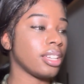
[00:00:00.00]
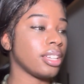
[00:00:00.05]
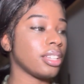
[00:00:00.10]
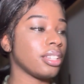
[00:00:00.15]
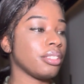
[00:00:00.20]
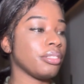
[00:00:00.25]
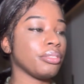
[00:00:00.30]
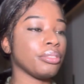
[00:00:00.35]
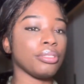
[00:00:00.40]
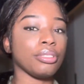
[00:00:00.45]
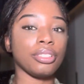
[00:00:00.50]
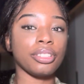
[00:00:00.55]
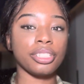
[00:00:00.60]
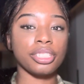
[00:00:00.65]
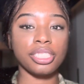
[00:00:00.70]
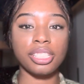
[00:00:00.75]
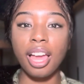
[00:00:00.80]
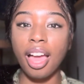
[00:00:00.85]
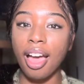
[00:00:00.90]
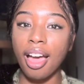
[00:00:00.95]
you do your
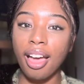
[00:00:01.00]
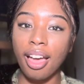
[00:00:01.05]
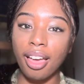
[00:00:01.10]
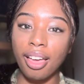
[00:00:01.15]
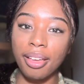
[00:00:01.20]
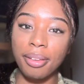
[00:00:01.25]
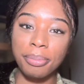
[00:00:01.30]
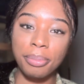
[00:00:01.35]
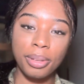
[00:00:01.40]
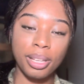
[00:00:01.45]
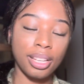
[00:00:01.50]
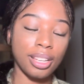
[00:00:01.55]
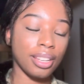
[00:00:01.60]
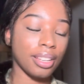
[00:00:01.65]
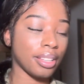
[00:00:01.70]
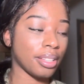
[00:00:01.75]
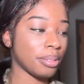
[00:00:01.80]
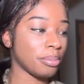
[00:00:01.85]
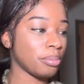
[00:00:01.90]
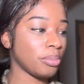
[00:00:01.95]
job,
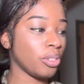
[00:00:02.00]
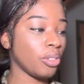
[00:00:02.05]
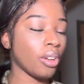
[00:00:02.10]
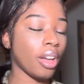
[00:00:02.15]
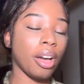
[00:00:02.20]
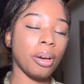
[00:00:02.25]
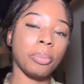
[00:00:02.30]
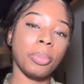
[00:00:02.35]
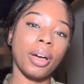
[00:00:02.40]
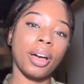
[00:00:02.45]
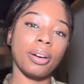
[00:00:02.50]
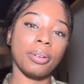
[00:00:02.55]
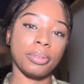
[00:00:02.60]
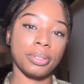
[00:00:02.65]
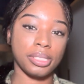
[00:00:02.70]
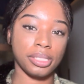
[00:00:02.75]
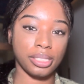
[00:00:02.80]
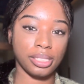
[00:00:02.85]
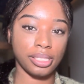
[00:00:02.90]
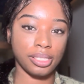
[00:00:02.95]
you help out with,
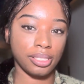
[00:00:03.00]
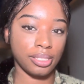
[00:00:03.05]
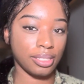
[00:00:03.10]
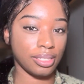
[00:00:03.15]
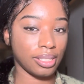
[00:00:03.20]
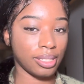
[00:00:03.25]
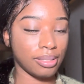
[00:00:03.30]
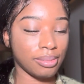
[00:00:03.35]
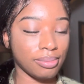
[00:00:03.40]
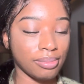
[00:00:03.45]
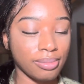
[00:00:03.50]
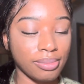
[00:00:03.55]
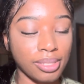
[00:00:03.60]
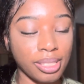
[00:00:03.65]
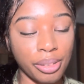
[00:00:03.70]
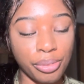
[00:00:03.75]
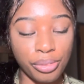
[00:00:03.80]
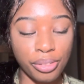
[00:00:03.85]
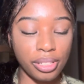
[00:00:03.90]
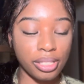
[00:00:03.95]

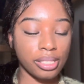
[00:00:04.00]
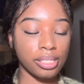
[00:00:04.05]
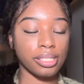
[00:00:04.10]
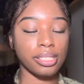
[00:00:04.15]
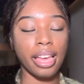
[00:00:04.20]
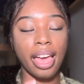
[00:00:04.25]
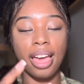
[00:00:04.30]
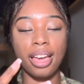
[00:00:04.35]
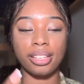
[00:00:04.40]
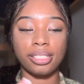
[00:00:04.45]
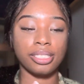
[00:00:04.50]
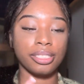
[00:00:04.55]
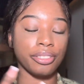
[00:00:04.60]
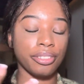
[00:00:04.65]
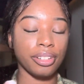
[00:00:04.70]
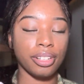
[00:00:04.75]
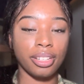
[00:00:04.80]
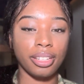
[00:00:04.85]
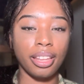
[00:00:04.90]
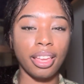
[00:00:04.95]
different tasks
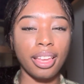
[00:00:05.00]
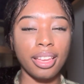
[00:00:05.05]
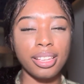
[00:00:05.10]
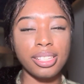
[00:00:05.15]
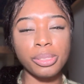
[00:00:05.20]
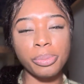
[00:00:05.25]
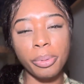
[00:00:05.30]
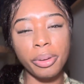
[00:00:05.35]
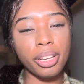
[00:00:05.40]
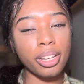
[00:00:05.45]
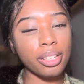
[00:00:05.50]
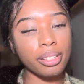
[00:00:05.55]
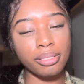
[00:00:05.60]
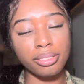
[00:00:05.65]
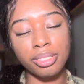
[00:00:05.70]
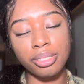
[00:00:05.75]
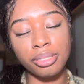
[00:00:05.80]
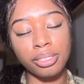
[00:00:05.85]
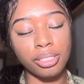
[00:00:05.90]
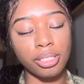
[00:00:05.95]
during the day. It's
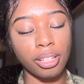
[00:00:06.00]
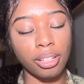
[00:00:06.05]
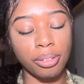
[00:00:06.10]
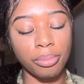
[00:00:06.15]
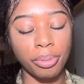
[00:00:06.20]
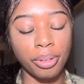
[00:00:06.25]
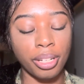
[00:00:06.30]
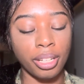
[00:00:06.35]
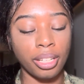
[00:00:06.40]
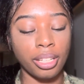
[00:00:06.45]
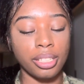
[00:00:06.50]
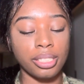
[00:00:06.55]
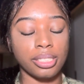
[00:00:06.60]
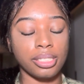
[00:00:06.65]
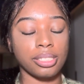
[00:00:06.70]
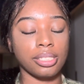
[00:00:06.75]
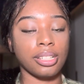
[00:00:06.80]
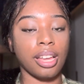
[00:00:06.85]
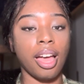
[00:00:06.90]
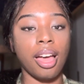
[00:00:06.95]
a pretty
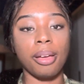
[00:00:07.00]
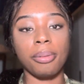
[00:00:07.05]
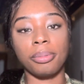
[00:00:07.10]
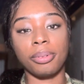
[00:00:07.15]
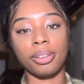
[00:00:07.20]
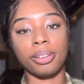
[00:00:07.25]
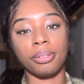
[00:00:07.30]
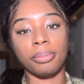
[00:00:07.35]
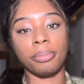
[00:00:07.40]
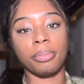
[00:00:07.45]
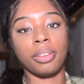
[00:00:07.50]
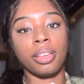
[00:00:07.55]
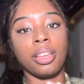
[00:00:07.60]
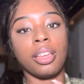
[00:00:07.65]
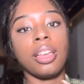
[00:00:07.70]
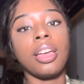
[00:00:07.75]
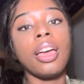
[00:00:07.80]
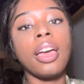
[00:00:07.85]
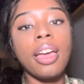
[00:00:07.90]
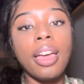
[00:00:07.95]
easy job
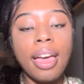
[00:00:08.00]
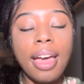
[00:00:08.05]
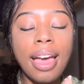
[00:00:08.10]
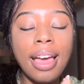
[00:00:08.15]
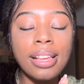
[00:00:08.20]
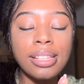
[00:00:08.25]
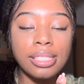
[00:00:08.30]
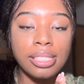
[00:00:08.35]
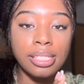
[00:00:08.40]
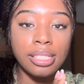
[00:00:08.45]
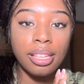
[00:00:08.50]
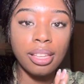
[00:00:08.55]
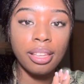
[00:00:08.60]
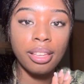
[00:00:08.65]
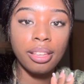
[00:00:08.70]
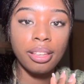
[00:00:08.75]
at sea.